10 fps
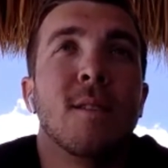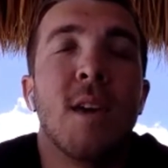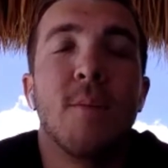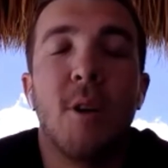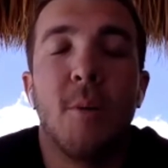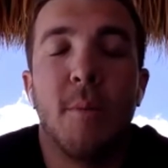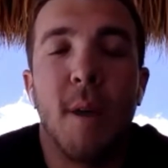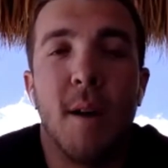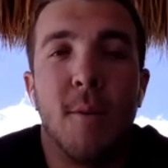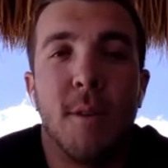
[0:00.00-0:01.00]
keep an open
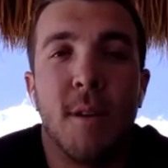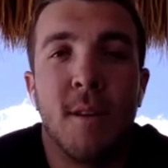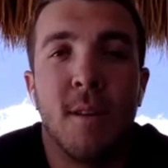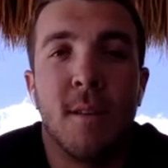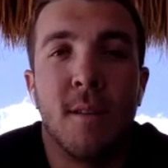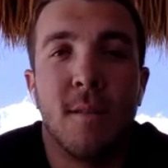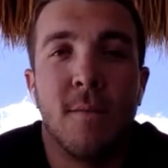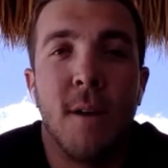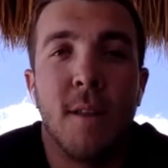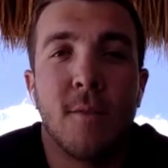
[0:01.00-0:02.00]
mind with it and
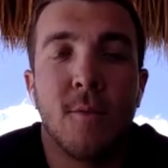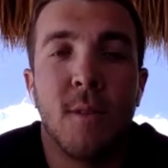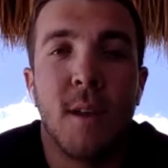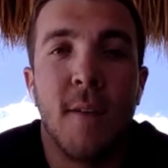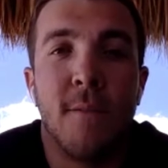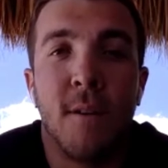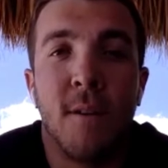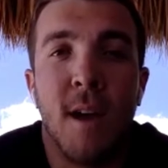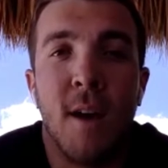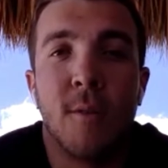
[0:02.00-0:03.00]
find a school that I
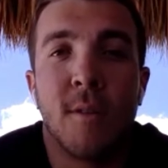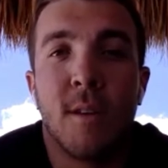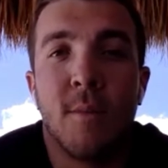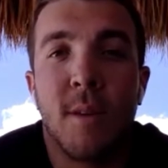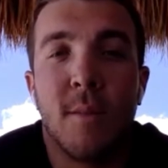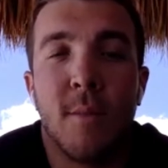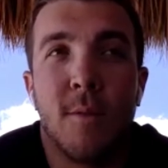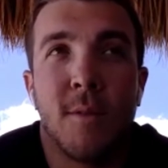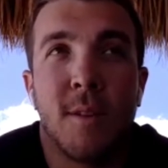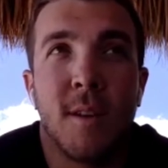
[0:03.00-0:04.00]
felt I was going to be the
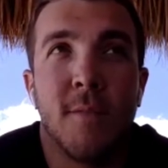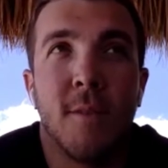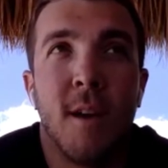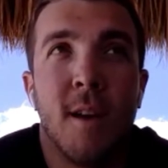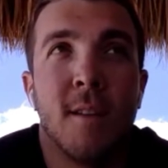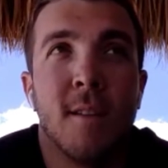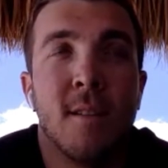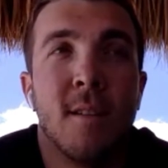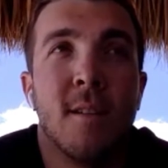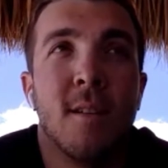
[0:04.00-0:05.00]
most successful at and
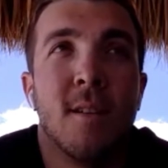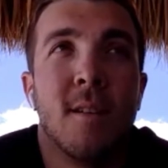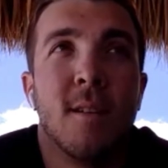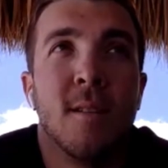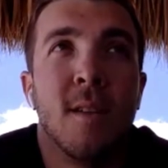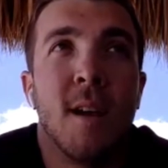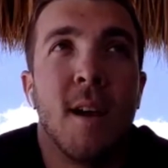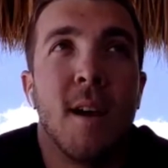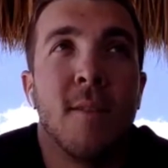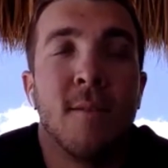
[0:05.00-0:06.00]
that
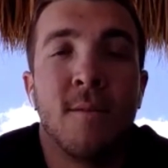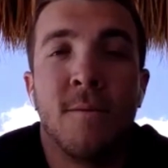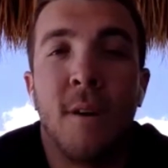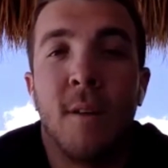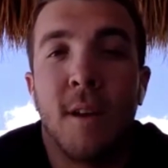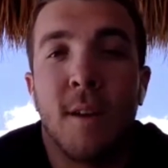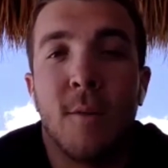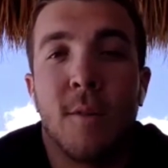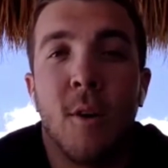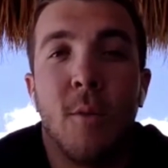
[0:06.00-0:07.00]
I felt like it
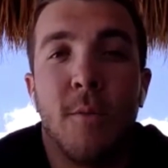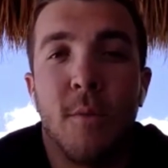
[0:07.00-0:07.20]
was home